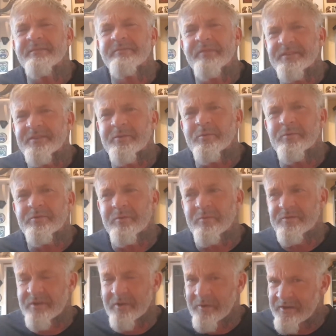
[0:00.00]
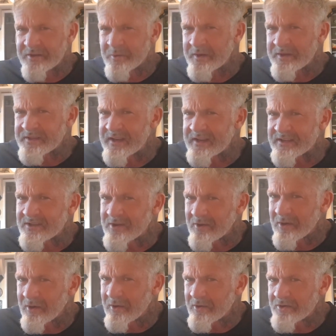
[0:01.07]
a physical tool, so you need to understand the
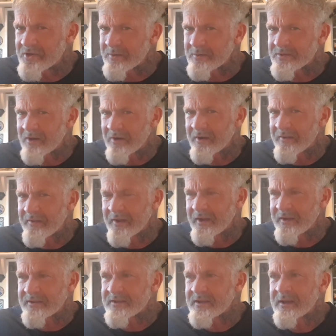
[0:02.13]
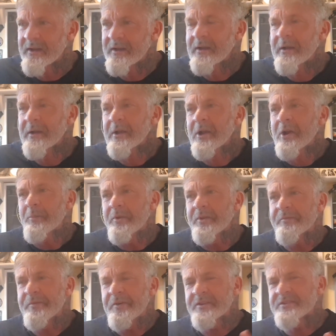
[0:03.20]
psychological side of things. But
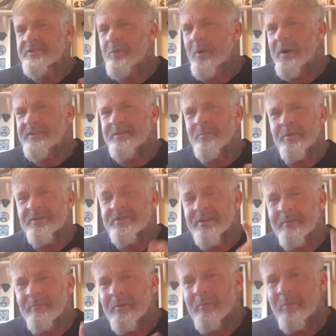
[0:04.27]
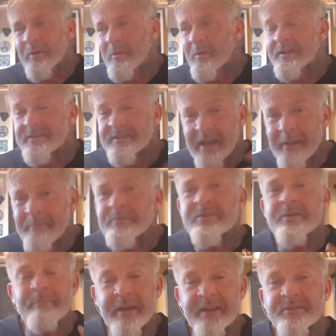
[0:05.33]
the first 2 ways in which someone will attempt
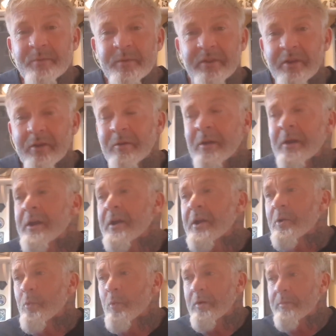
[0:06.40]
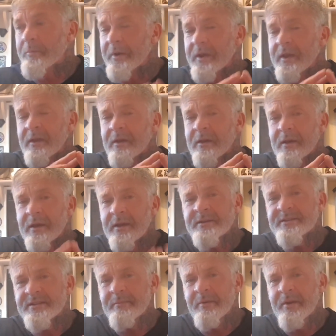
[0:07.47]
to mess with you will be
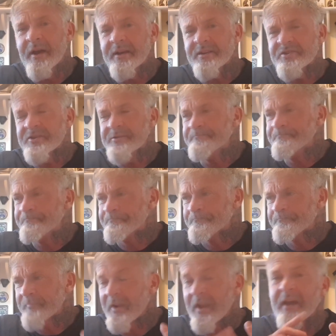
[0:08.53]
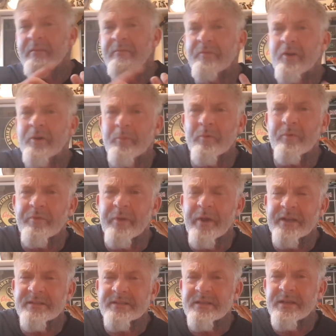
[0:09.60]
intimidation and verbal
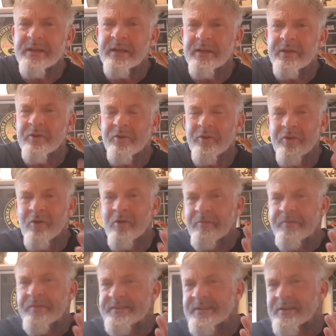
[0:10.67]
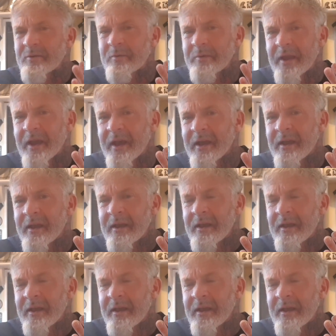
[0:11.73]
threats, not physical yet.